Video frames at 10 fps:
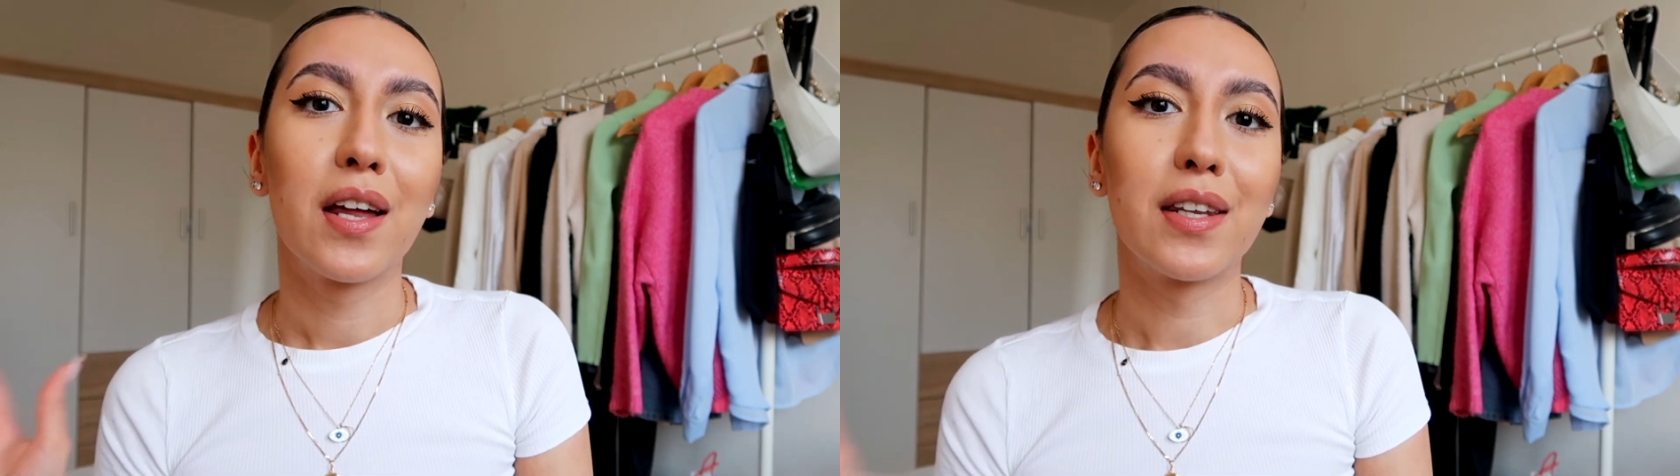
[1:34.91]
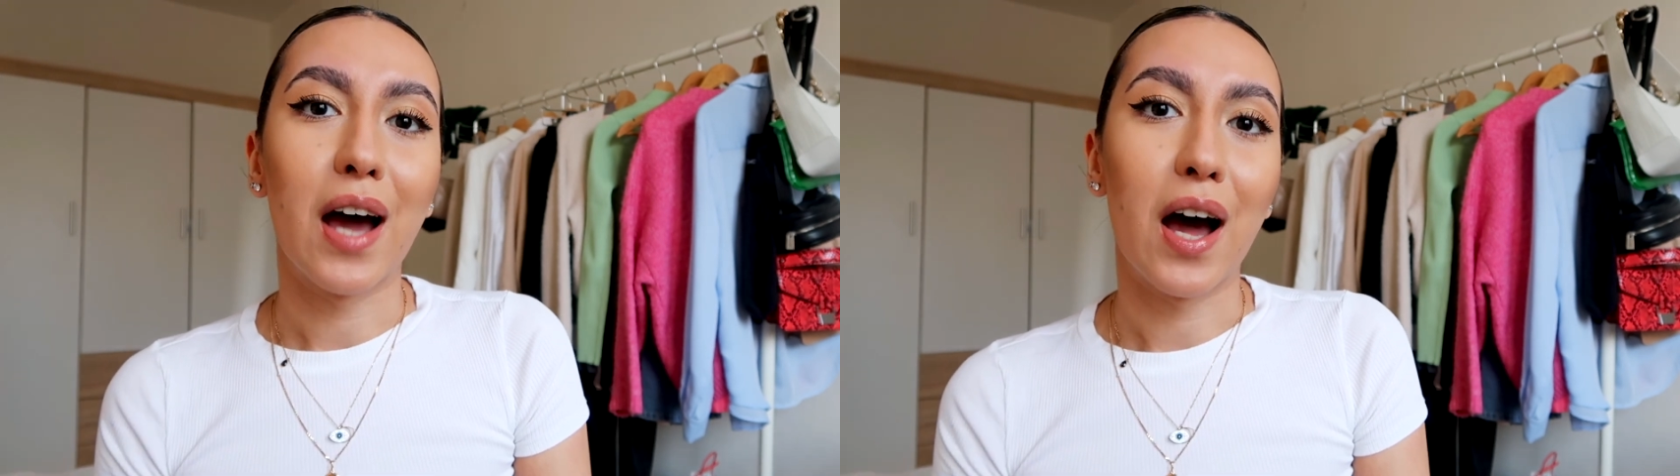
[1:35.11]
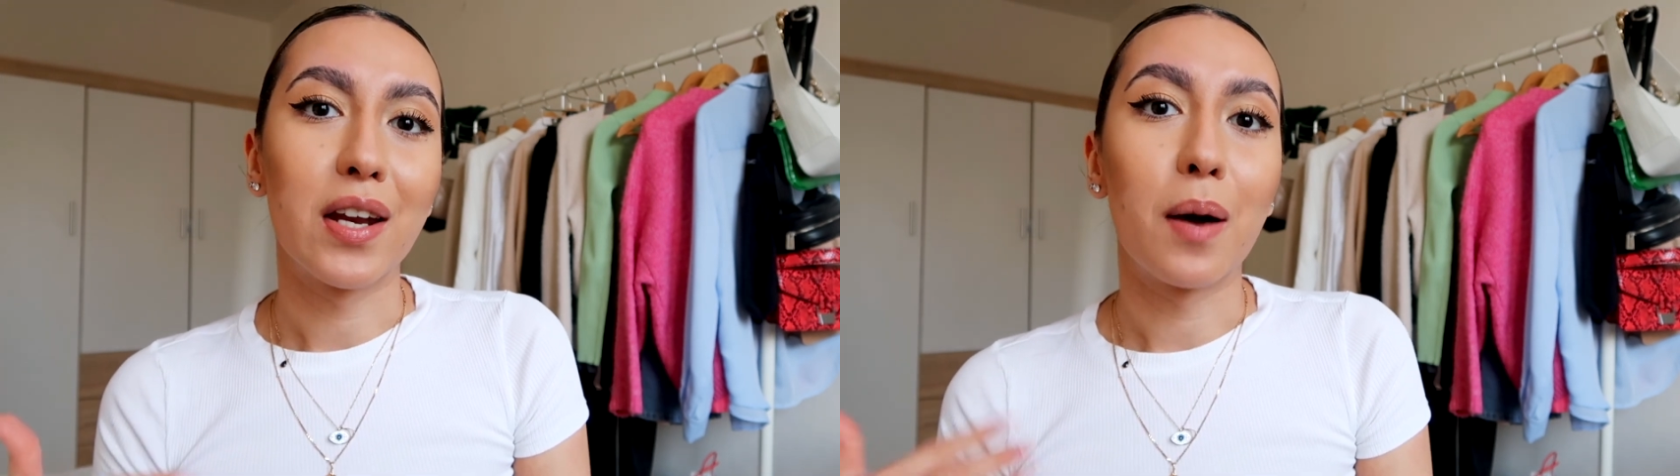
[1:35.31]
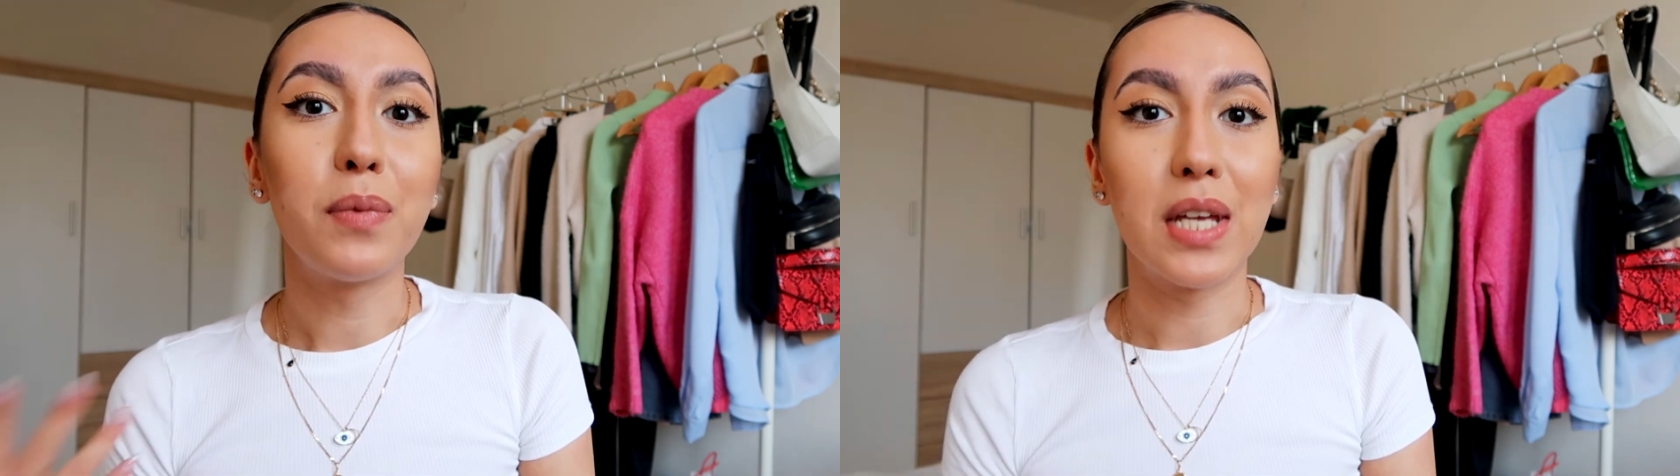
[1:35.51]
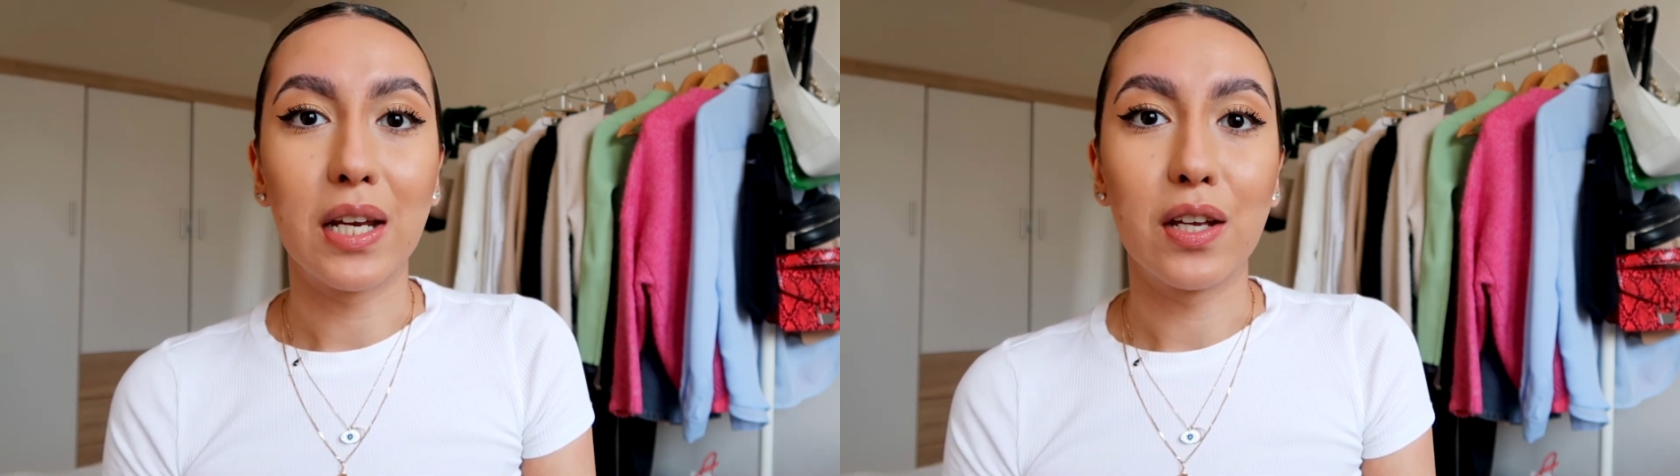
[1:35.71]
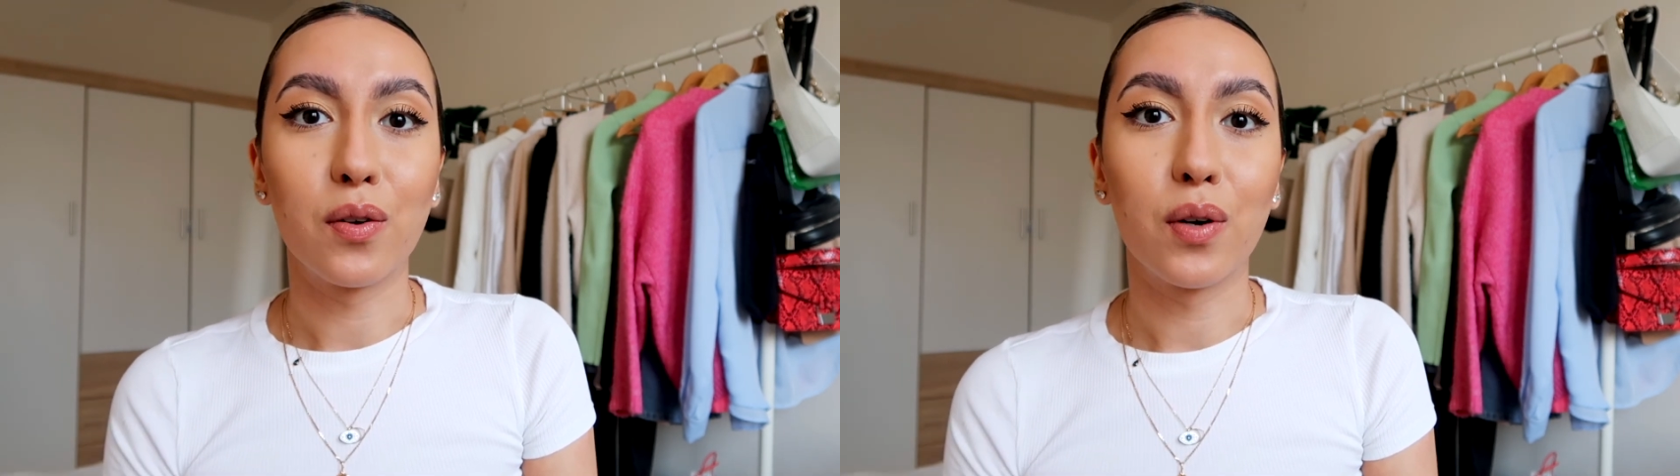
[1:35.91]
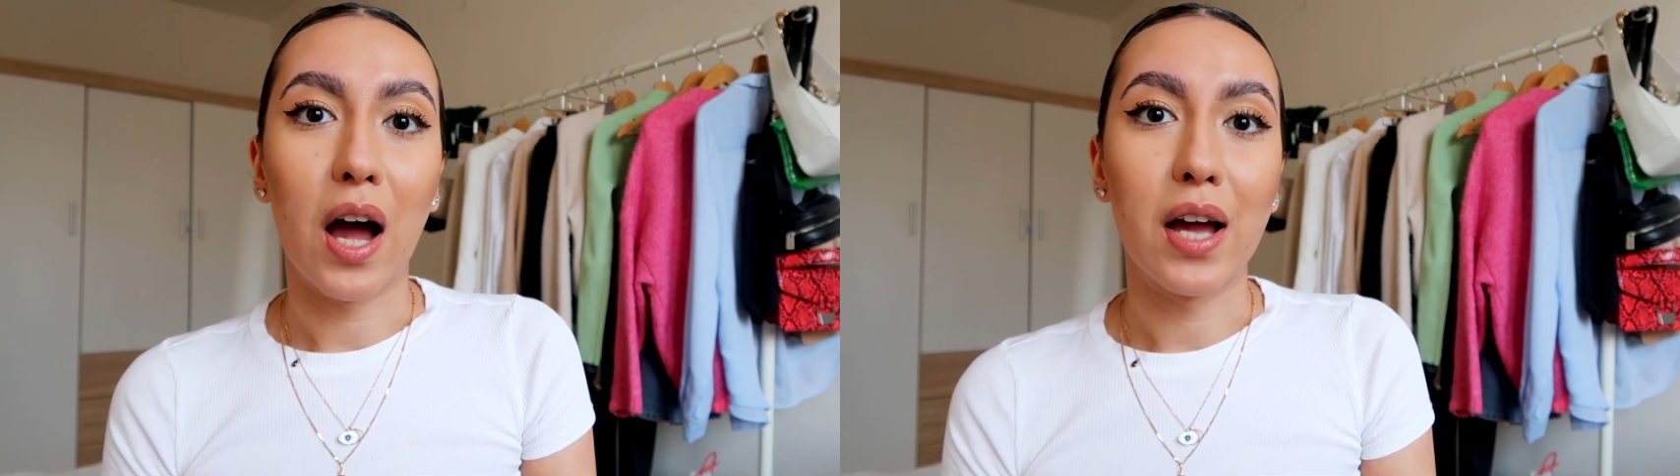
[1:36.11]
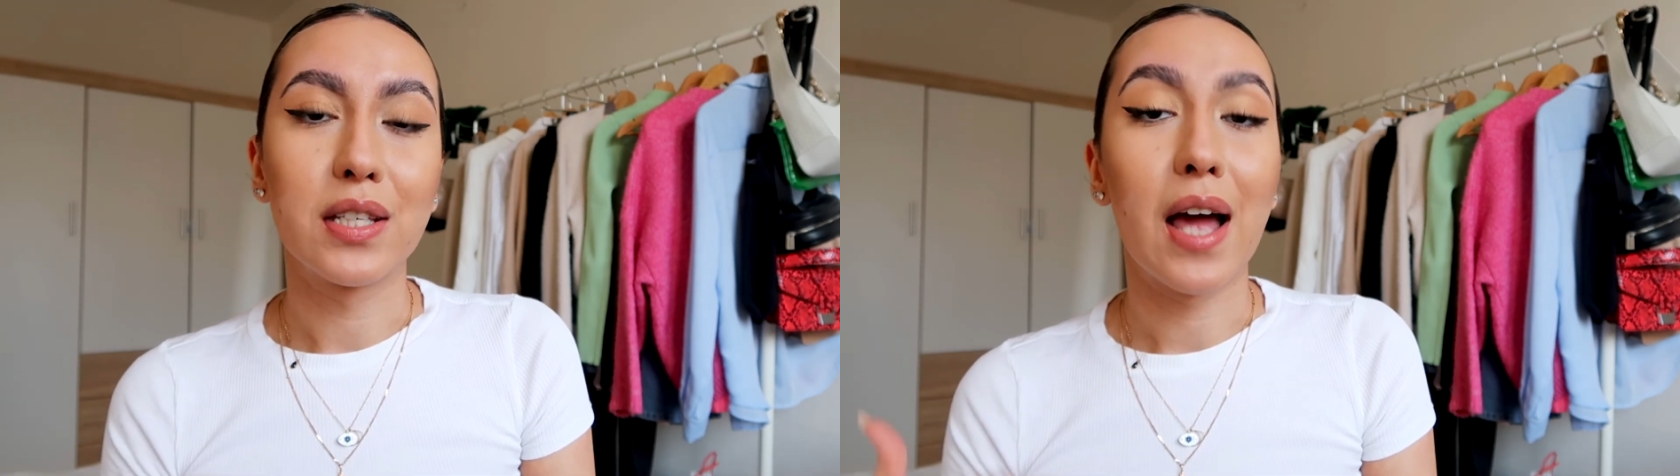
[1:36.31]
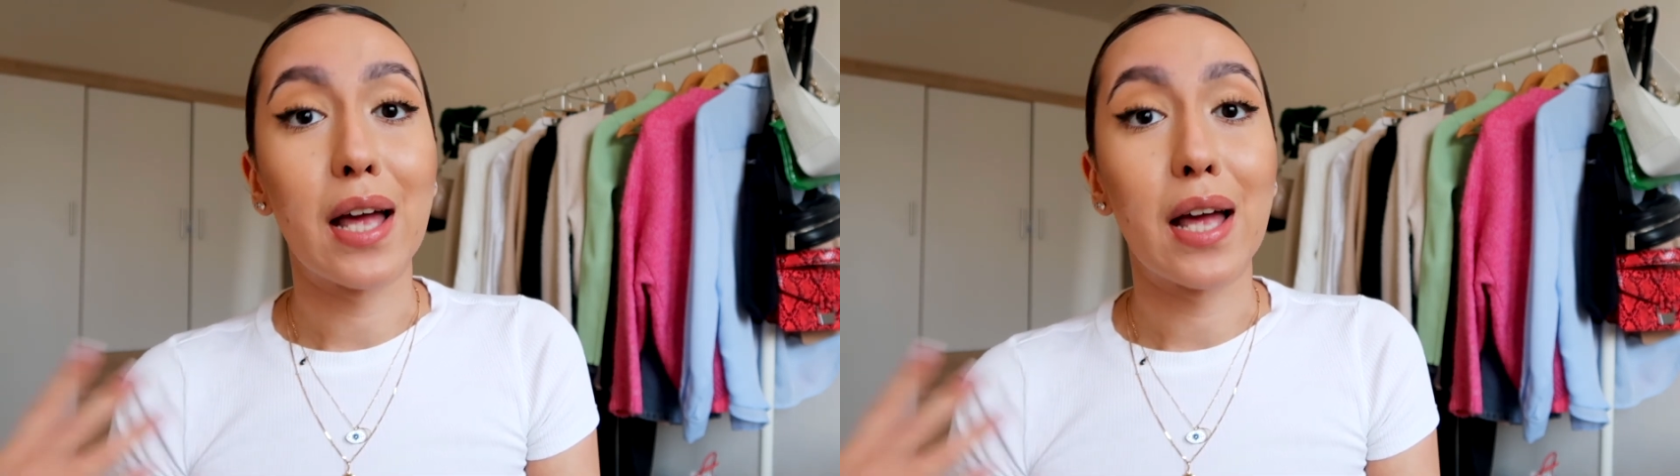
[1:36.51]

not updating you guys